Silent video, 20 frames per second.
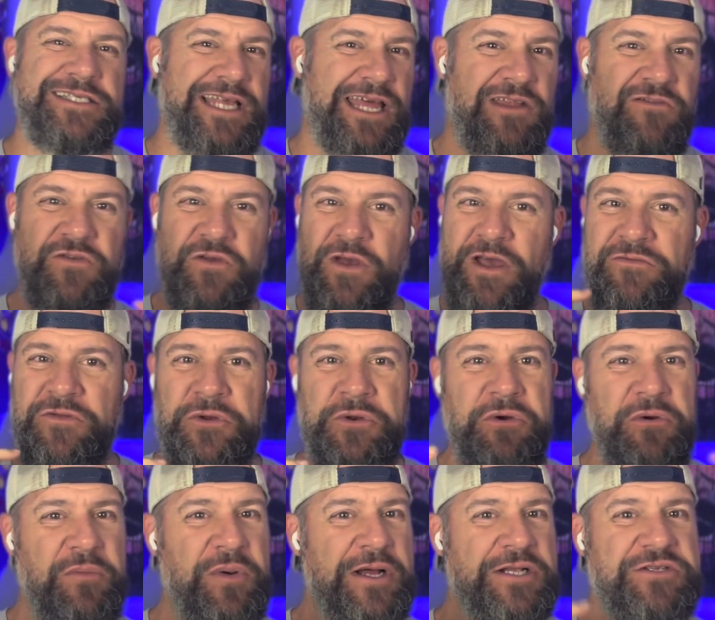And if you have to do
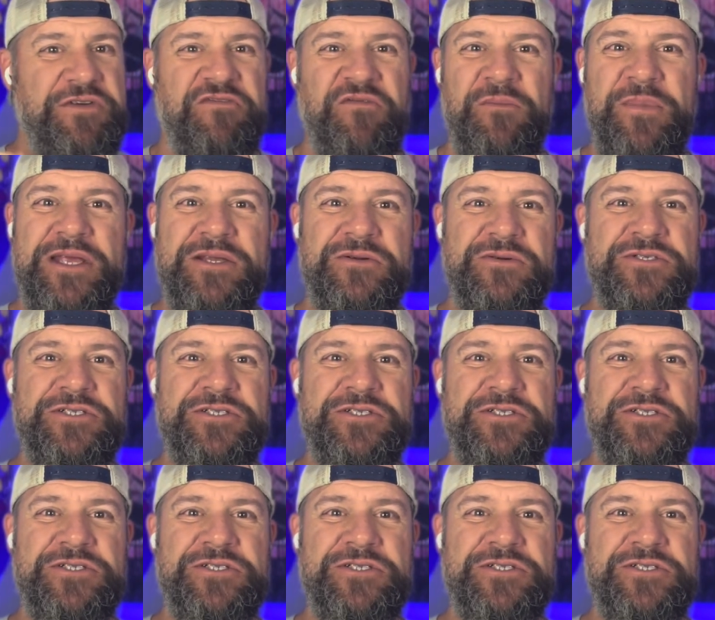a bunch of mental